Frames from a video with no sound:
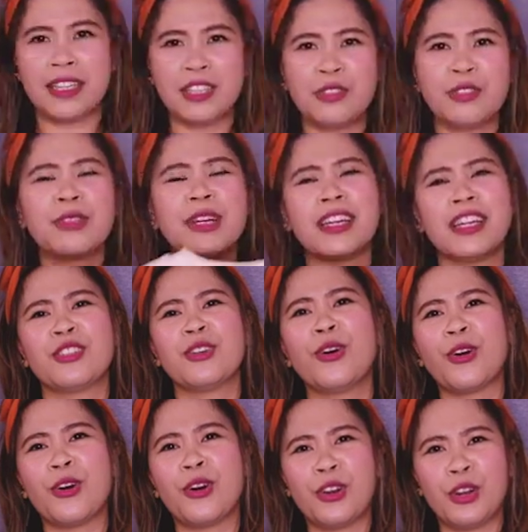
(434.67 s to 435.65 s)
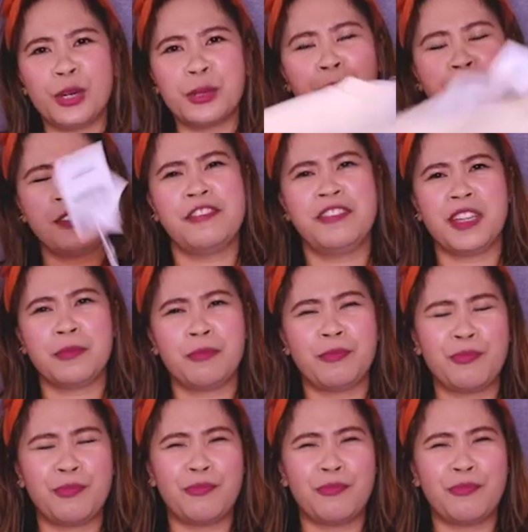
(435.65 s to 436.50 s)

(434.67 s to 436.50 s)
Yung ganitong color, perfect